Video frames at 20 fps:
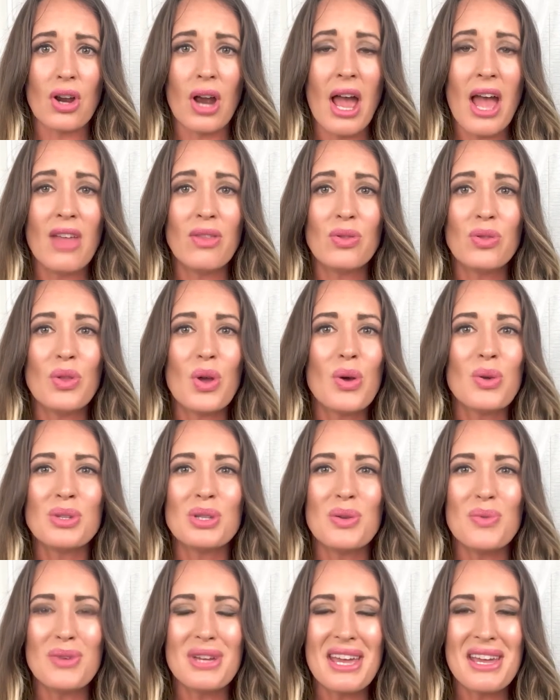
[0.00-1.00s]
and those
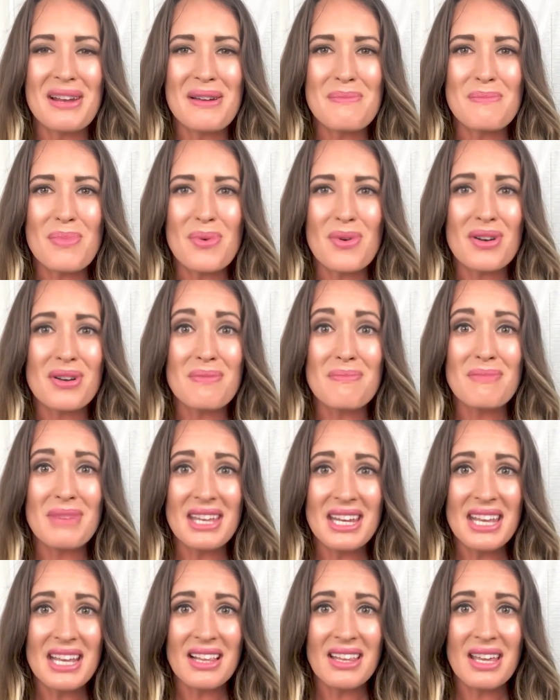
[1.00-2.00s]
who get on board
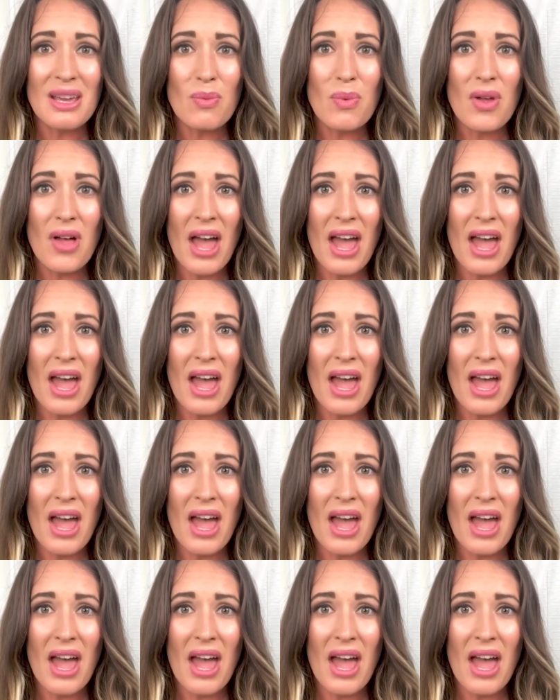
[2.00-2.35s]
immediately will